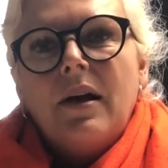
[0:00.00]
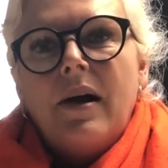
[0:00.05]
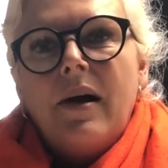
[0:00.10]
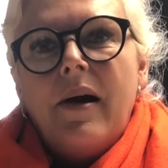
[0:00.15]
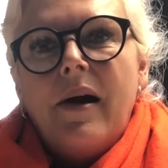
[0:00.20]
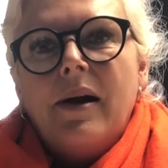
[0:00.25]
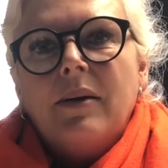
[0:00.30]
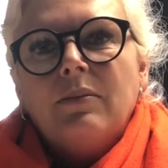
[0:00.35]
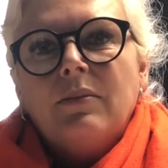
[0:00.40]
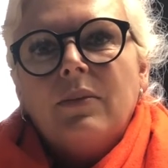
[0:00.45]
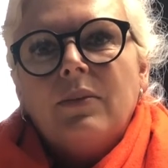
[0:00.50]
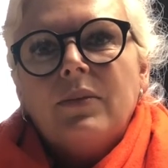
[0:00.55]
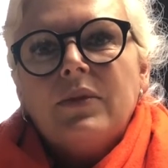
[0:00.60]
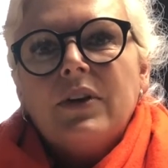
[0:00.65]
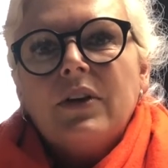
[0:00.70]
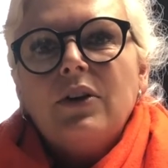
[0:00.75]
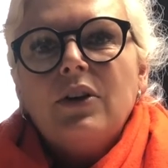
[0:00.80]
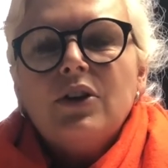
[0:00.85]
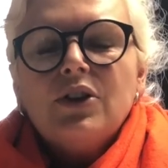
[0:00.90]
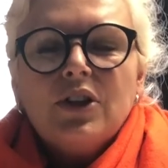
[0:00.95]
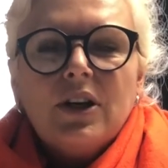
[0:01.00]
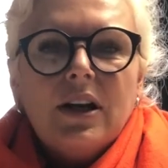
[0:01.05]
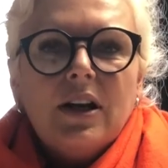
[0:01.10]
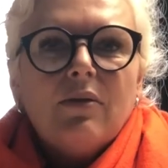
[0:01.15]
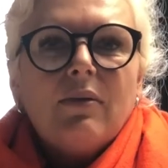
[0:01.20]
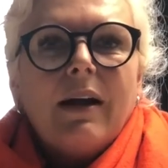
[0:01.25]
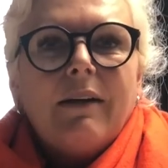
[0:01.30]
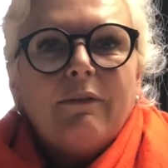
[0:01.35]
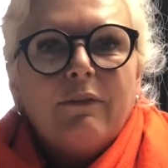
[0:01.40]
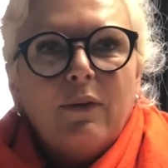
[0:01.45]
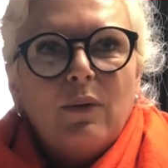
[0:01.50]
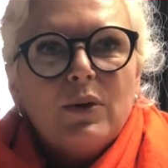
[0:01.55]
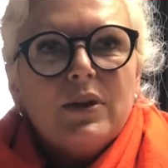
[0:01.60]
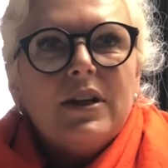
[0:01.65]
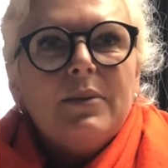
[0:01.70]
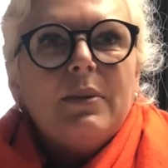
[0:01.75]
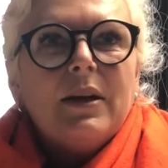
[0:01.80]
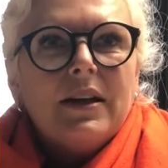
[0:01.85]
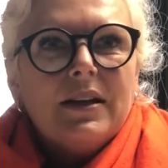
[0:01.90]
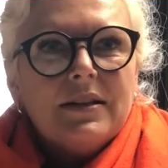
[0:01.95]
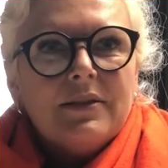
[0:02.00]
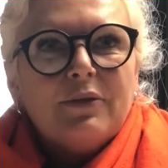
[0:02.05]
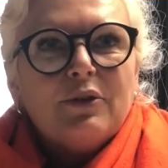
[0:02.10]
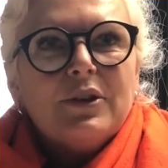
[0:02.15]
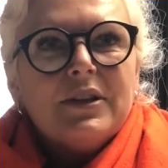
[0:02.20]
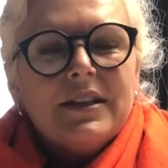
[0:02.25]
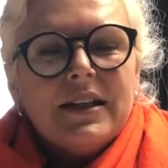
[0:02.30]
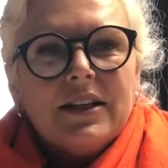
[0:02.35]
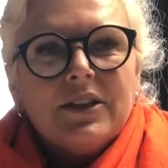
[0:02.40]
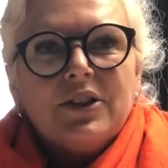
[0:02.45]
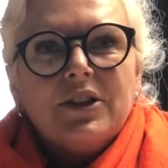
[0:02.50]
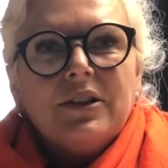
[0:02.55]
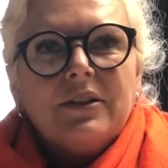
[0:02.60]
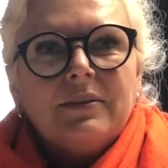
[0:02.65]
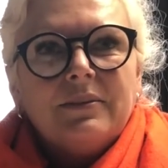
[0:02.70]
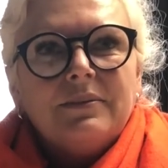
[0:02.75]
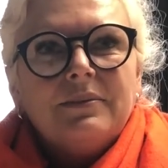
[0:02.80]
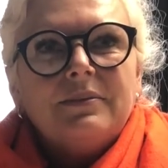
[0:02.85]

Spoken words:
So usually around 40 minutes for a session.